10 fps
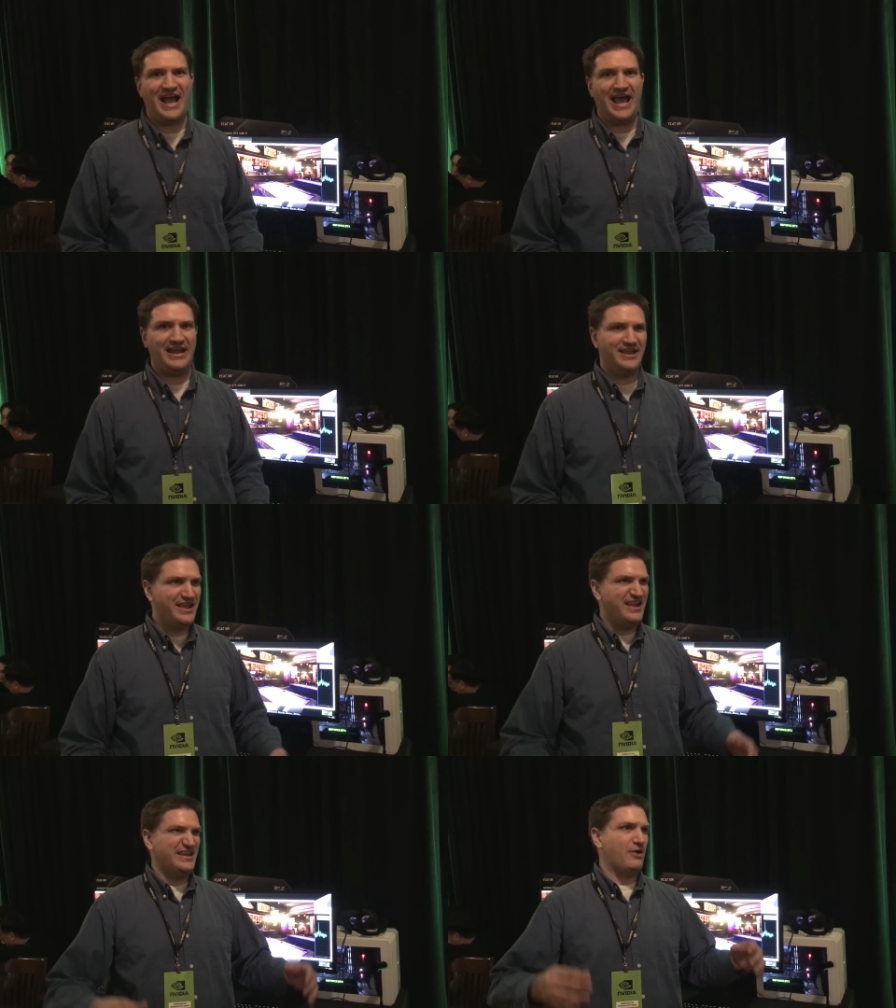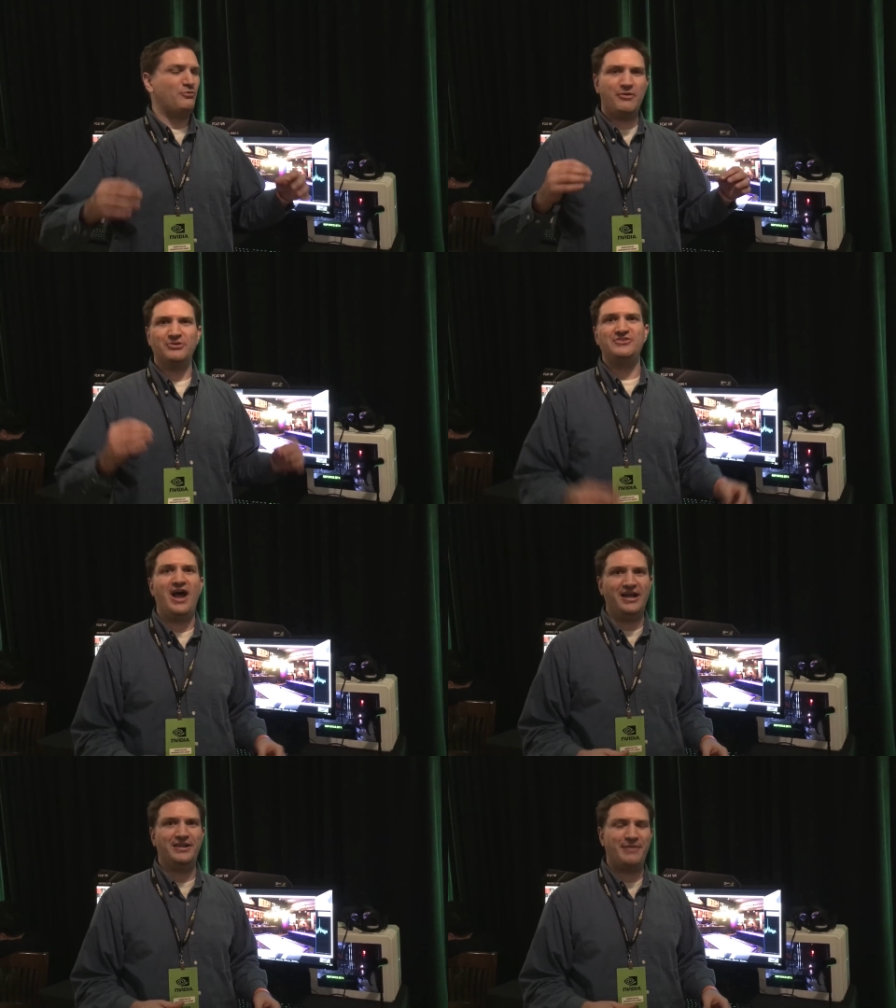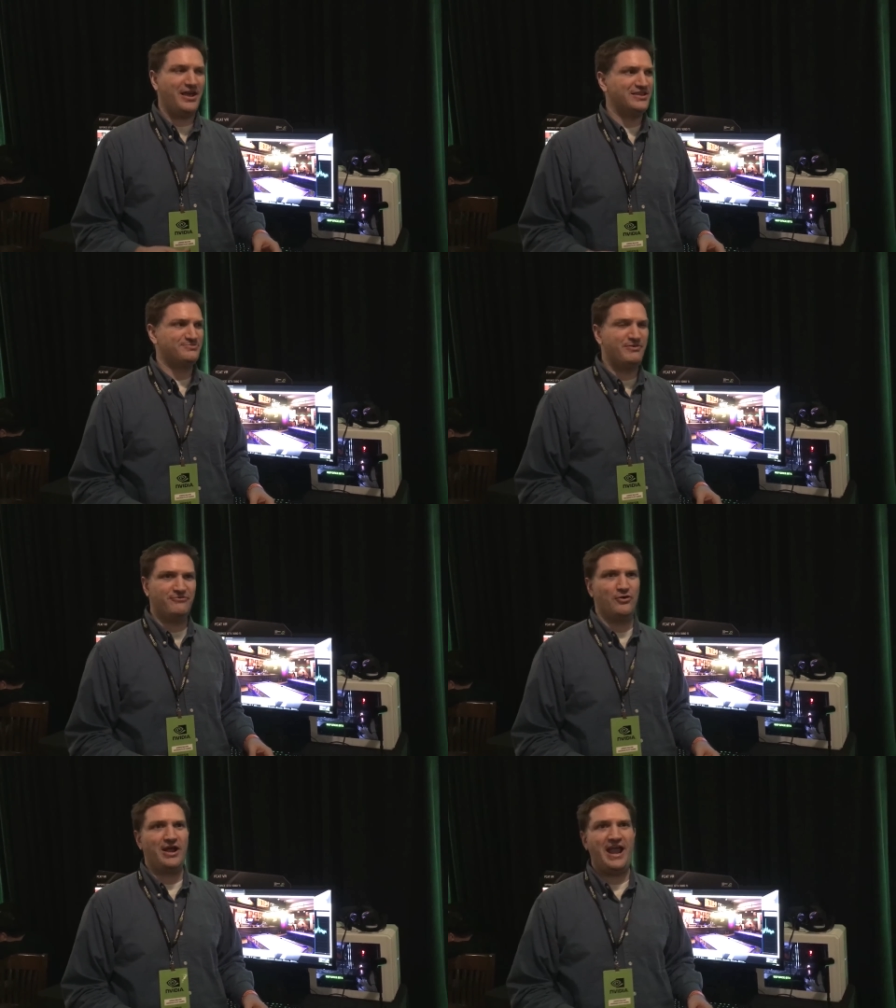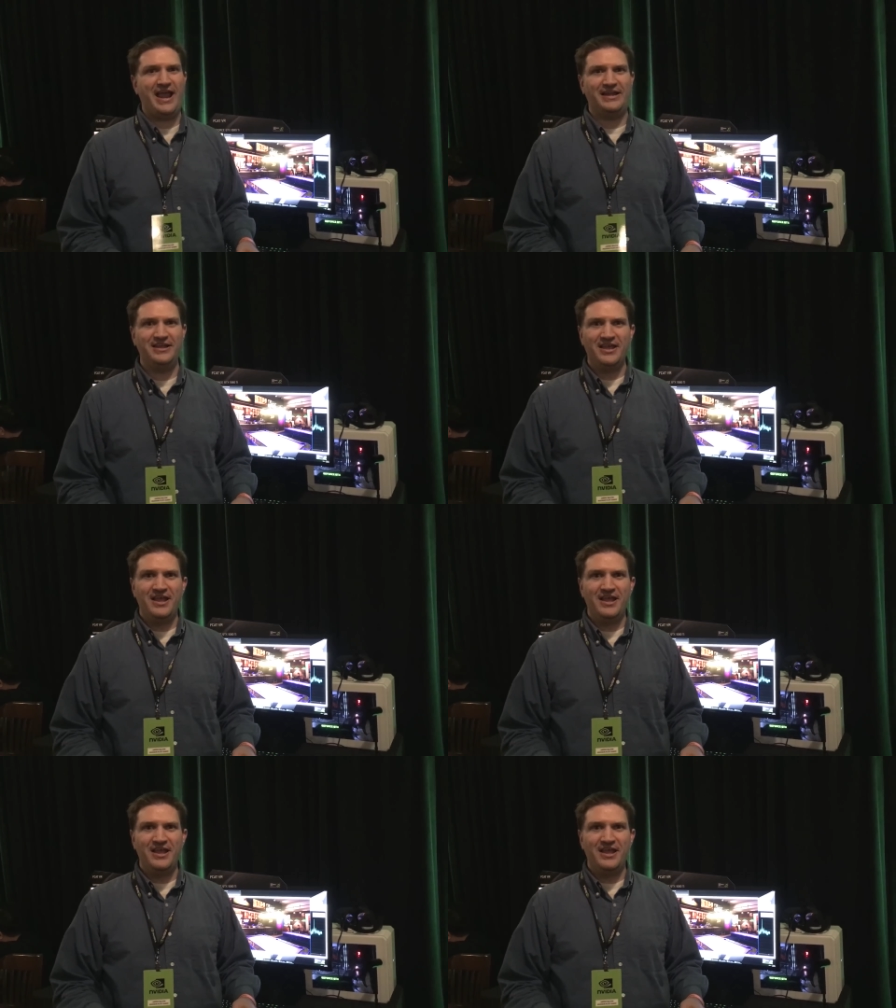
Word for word: Now, we were talking about this beforehand.